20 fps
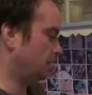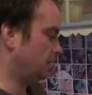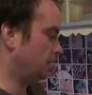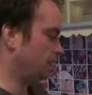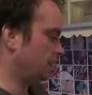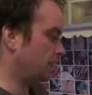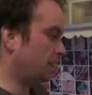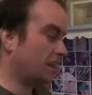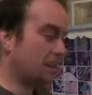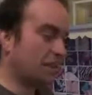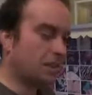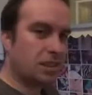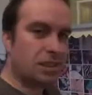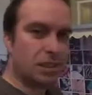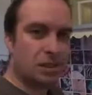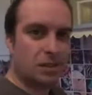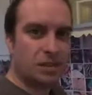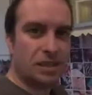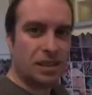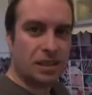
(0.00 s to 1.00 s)
you're not
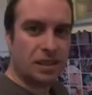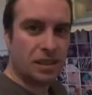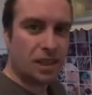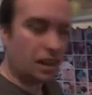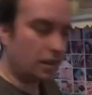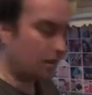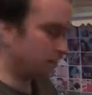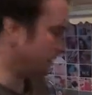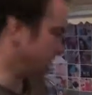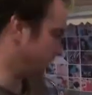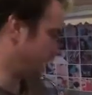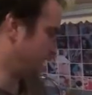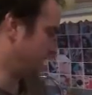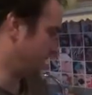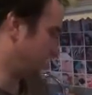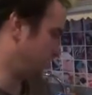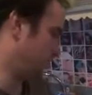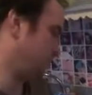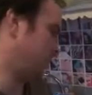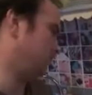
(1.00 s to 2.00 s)
gluten intolerant.
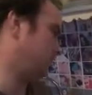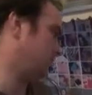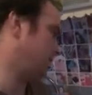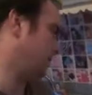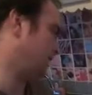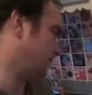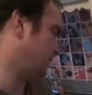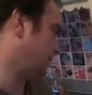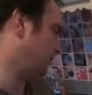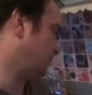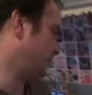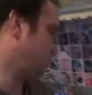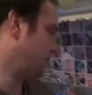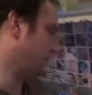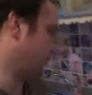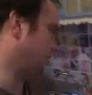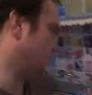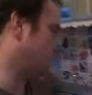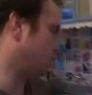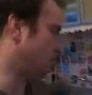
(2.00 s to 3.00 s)
So
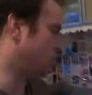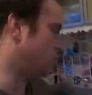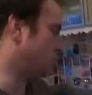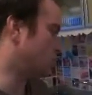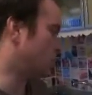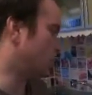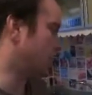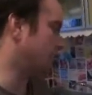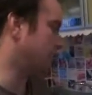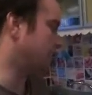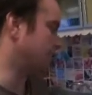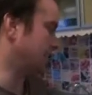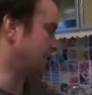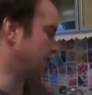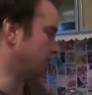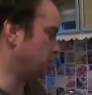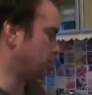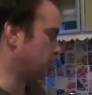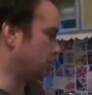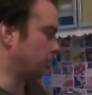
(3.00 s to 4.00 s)
I try and
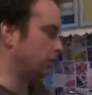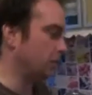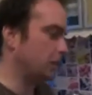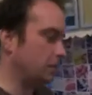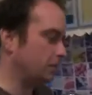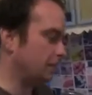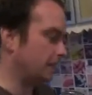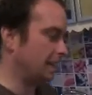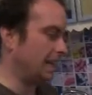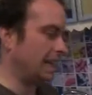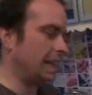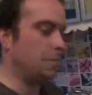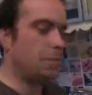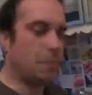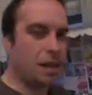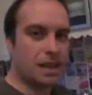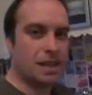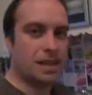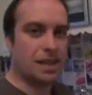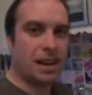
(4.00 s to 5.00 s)
keep gluten in
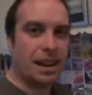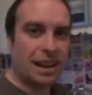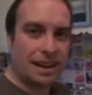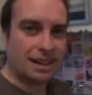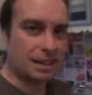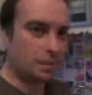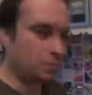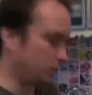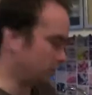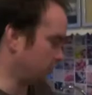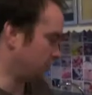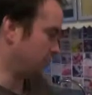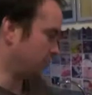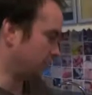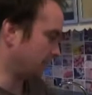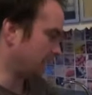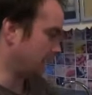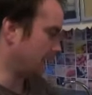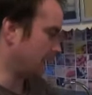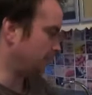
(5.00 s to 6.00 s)
my diet as much as I
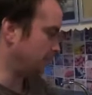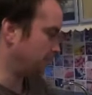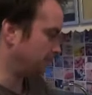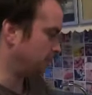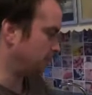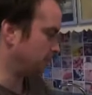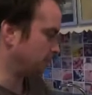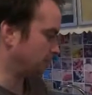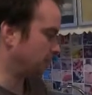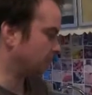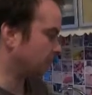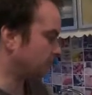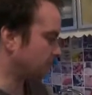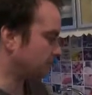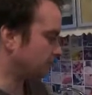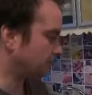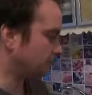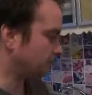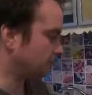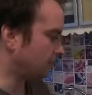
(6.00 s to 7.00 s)
can.
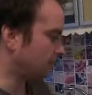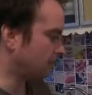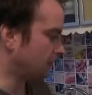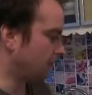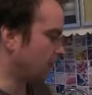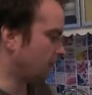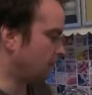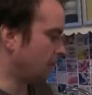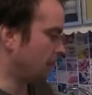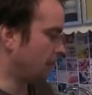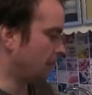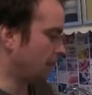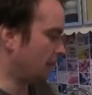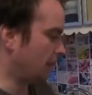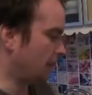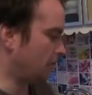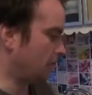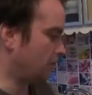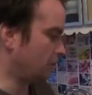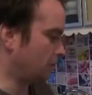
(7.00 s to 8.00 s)

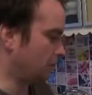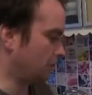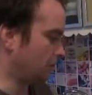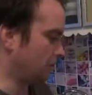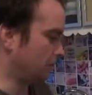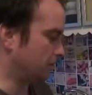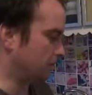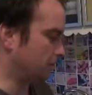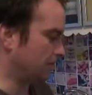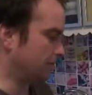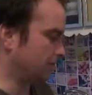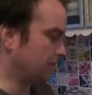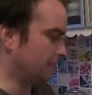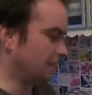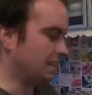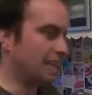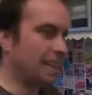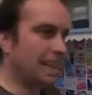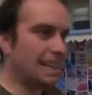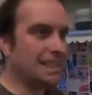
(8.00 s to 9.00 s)
But on
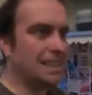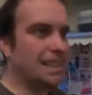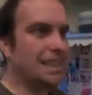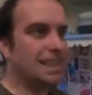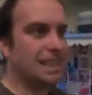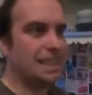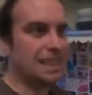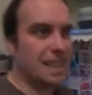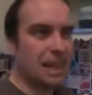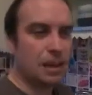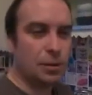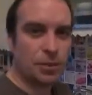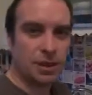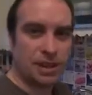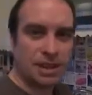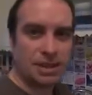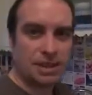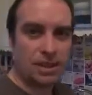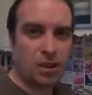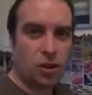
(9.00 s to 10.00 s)
days like today when
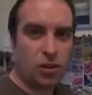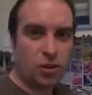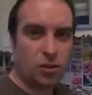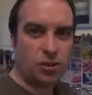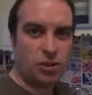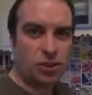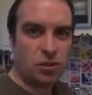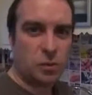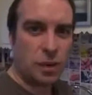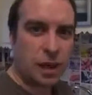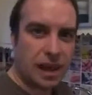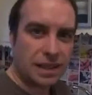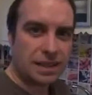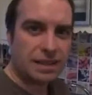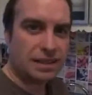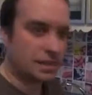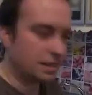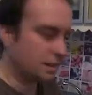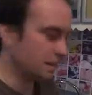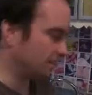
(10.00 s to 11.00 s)
it's cold and
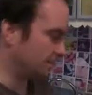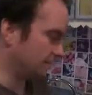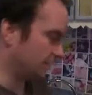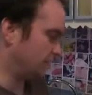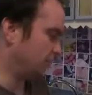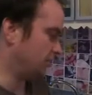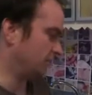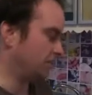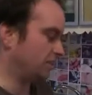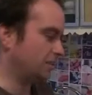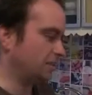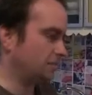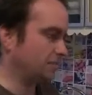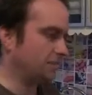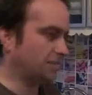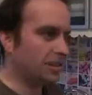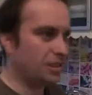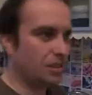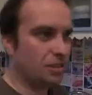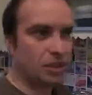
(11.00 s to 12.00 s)
wet,
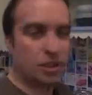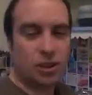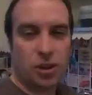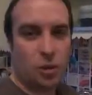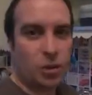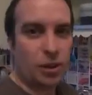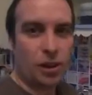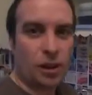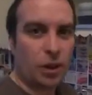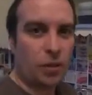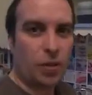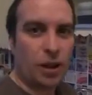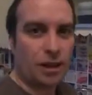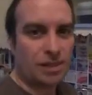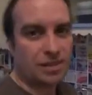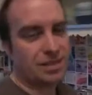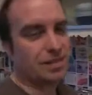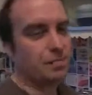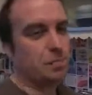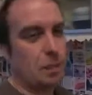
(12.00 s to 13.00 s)
you don't want to go out
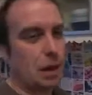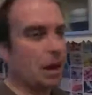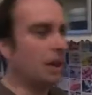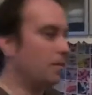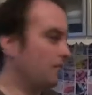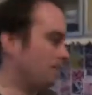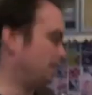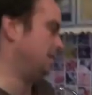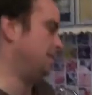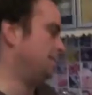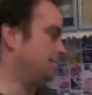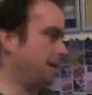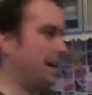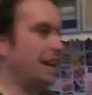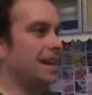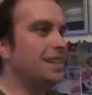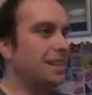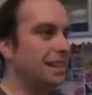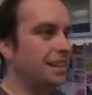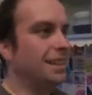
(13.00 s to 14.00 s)
and buy real
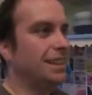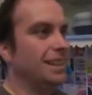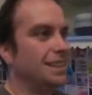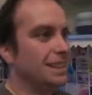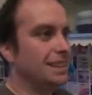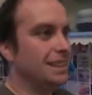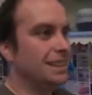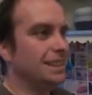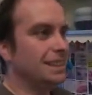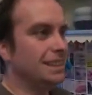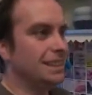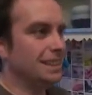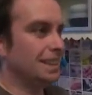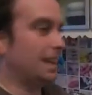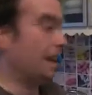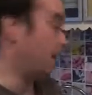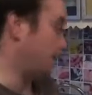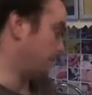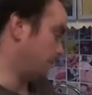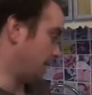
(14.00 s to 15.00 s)
bread.
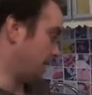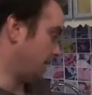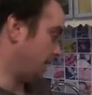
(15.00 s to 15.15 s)
I'm